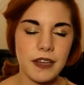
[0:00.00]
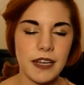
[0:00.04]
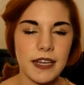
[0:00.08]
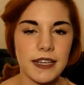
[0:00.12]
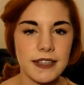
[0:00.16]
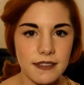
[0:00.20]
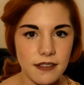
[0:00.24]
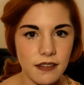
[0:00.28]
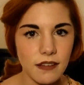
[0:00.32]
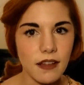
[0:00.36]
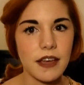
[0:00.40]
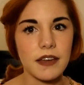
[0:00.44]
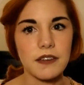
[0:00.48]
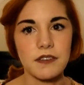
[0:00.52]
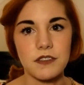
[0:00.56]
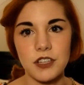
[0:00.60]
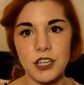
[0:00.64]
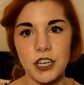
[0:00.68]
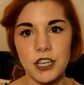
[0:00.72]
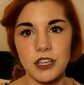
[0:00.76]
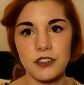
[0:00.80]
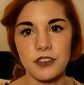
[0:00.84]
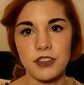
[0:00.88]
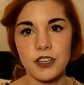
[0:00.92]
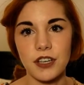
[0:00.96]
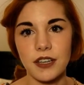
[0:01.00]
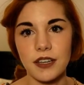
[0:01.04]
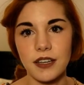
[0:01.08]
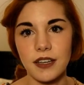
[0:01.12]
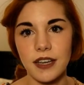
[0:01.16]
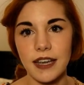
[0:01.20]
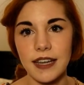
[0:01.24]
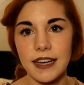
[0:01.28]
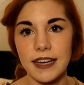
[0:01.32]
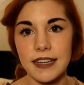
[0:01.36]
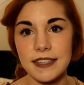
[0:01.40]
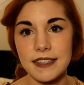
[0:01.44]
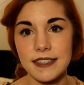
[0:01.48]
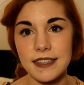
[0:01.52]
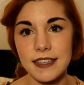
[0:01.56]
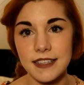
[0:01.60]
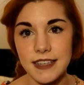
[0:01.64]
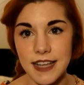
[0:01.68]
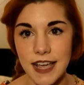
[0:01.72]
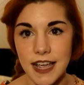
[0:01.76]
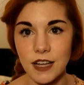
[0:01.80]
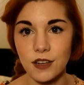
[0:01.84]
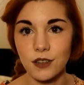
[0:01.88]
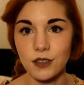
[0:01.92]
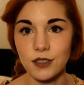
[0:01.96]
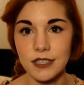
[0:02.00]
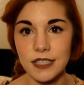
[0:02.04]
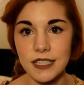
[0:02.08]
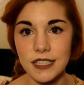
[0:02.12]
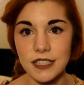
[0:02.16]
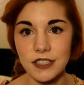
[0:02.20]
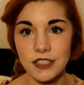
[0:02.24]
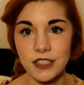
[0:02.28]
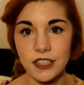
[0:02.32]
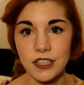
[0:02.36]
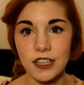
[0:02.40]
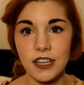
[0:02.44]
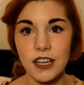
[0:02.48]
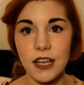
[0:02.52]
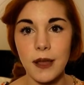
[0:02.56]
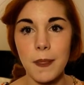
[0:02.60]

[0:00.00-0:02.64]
It's life-changing, and it's the Tangle teezer.